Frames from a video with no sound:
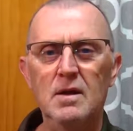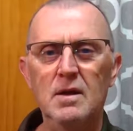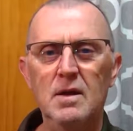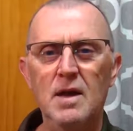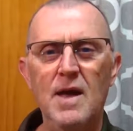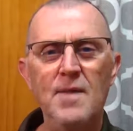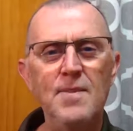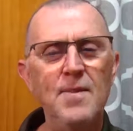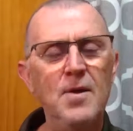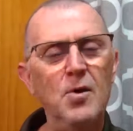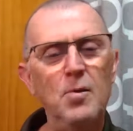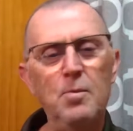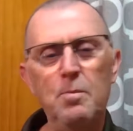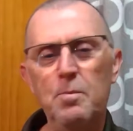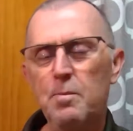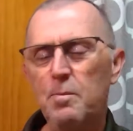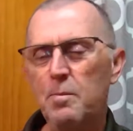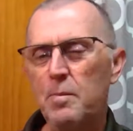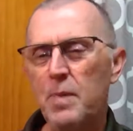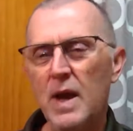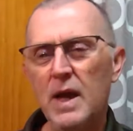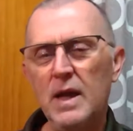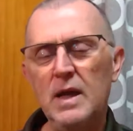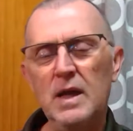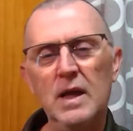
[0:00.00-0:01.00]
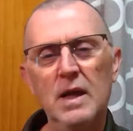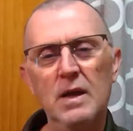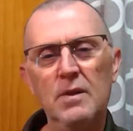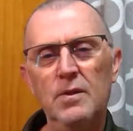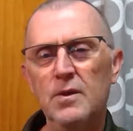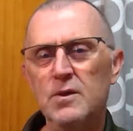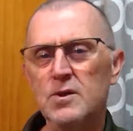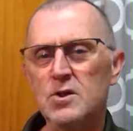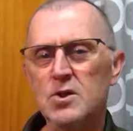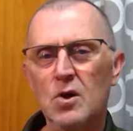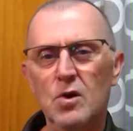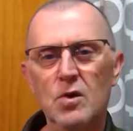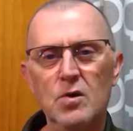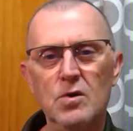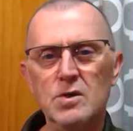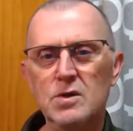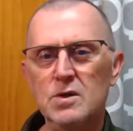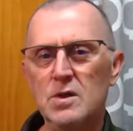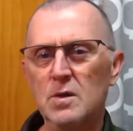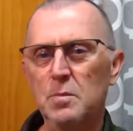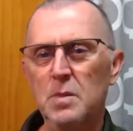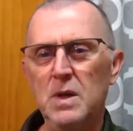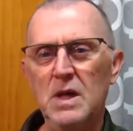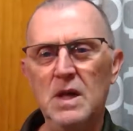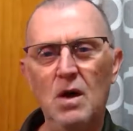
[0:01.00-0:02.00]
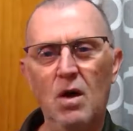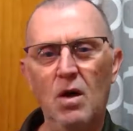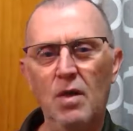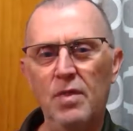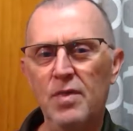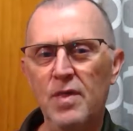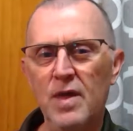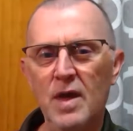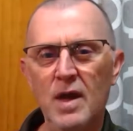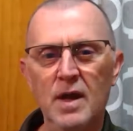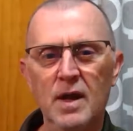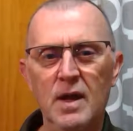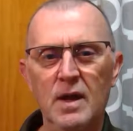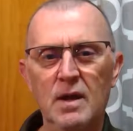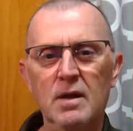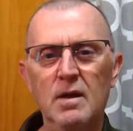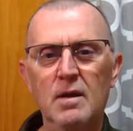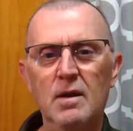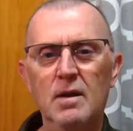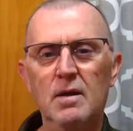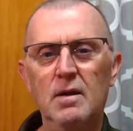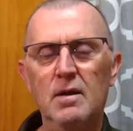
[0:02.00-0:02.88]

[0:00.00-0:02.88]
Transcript: And they're begging the church to be authentic.